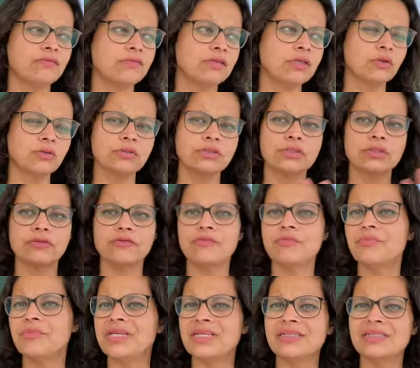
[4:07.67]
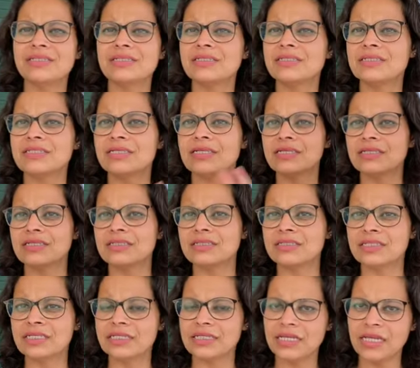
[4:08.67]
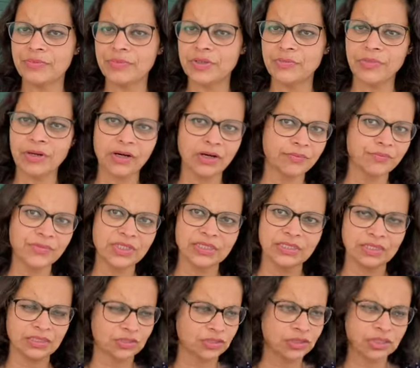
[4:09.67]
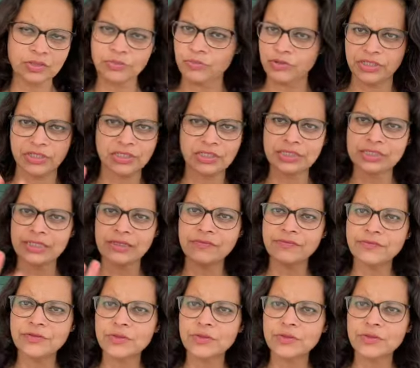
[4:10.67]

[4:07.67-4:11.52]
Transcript: loads of mint and lemon balm that has just spread itself.